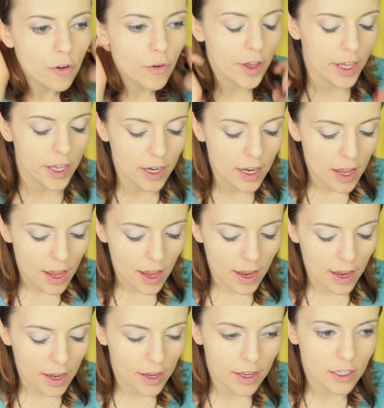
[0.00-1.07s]
go ahead
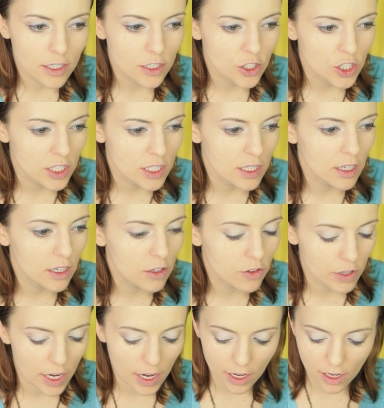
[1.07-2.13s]
and just
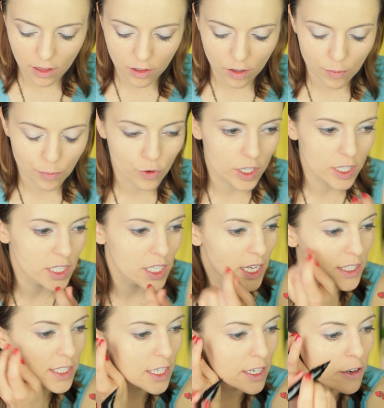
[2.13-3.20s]
create a little more
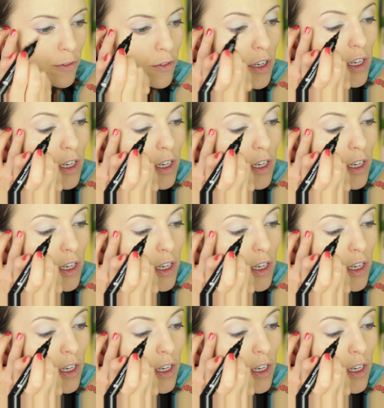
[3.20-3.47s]
intensity